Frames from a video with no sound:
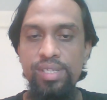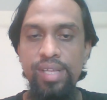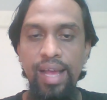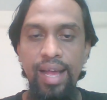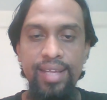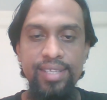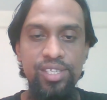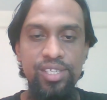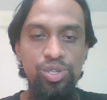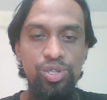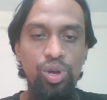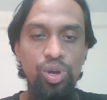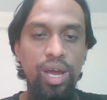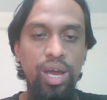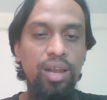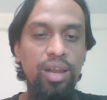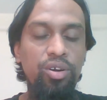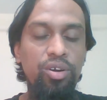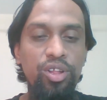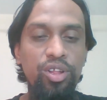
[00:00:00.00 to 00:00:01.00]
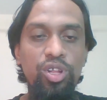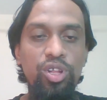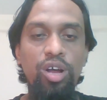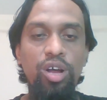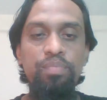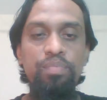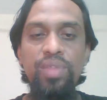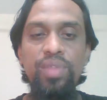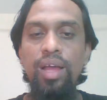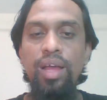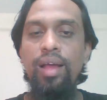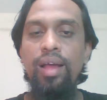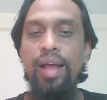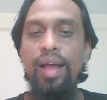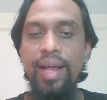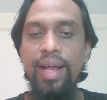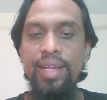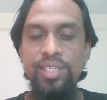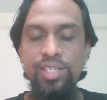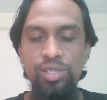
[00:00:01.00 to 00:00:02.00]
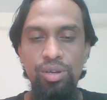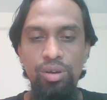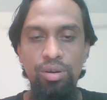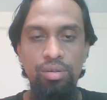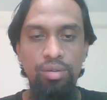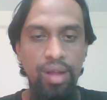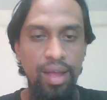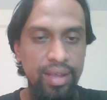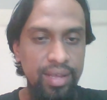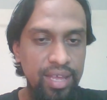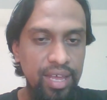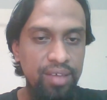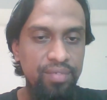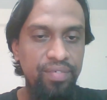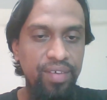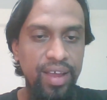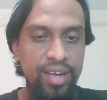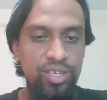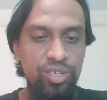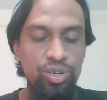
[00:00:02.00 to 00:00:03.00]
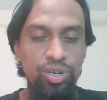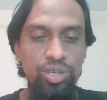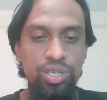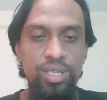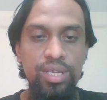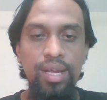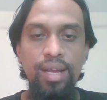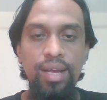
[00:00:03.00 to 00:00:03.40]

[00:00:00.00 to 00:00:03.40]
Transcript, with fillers: S E O algorithm, S E O ranking factors,